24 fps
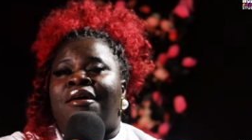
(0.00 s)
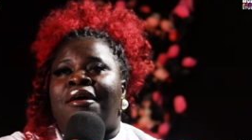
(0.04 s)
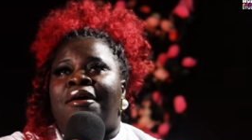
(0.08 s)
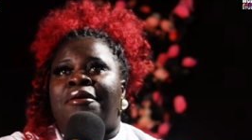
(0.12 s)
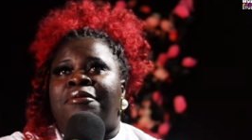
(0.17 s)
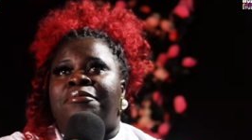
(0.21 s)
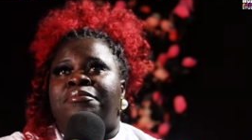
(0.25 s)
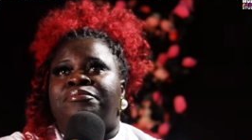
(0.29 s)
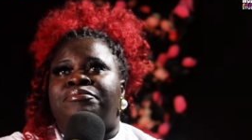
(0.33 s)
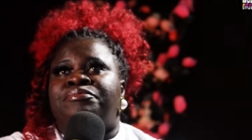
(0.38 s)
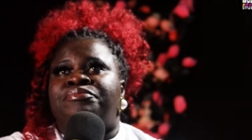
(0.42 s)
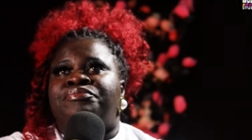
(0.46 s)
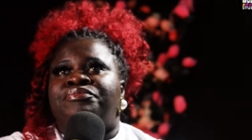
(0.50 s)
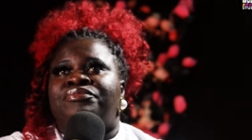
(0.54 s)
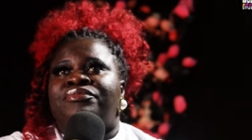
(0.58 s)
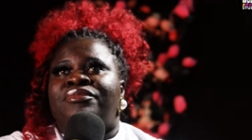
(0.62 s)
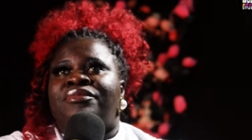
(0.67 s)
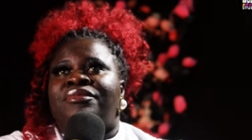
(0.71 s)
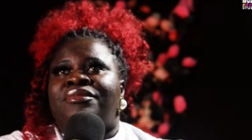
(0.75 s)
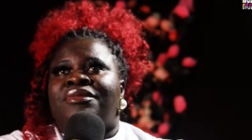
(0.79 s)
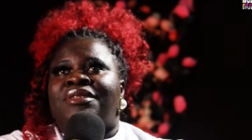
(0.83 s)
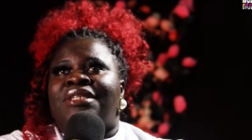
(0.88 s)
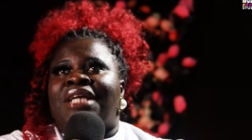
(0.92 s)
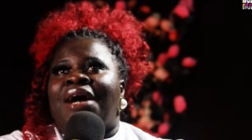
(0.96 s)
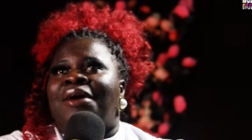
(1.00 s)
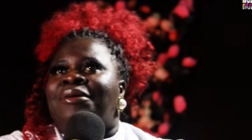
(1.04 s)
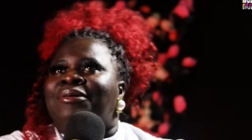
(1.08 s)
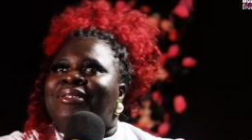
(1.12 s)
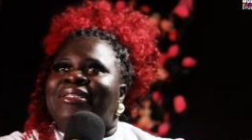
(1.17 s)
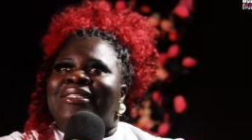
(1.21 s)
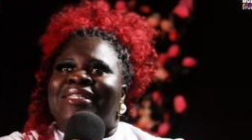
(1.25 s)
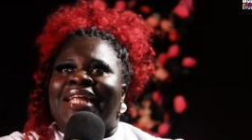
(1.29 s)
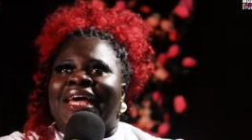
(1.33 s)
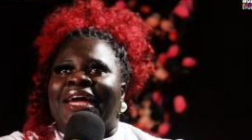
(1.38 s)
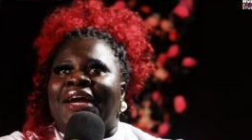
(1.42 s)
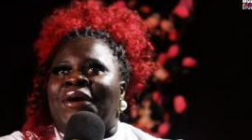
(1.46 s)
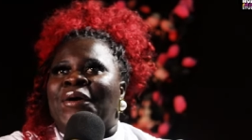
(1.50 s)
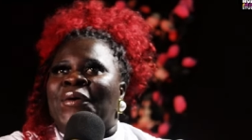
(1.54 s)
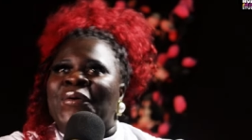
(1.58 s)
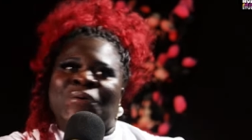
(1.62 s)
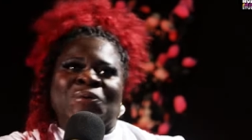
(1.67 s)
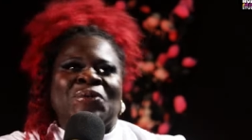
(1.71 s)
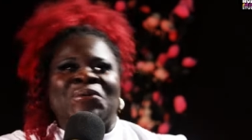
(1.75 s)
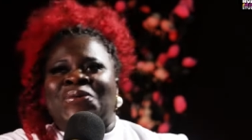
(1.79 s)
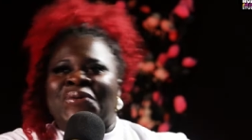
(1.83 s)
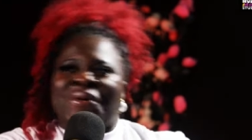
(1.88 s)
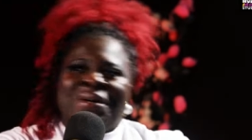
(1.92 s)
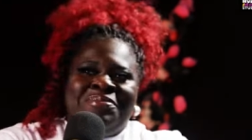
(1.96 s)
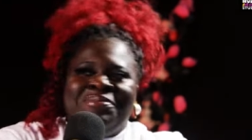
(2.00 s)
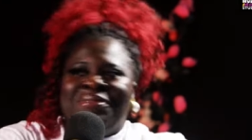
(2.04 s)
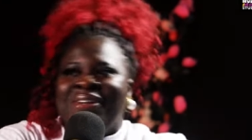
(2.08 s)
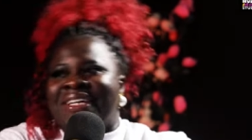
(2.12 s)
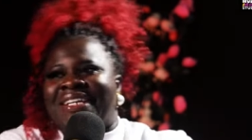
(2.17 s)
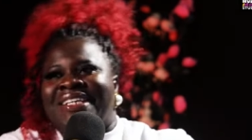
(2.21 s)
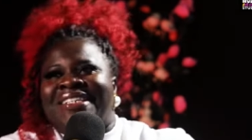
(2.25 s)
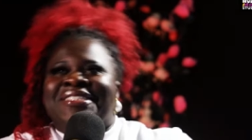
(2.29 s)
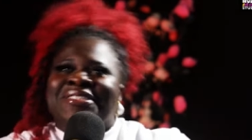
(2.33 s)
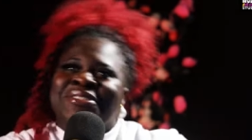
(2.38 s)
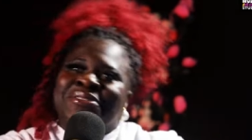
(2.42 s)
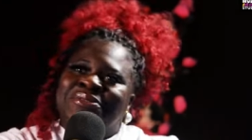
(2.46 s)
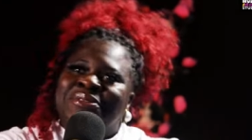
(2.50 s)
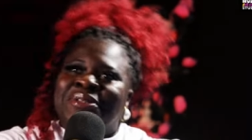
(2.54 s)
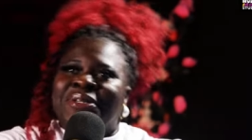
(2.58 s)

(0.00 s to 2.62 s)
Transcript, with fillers: um, I was like, oh, I'm ready to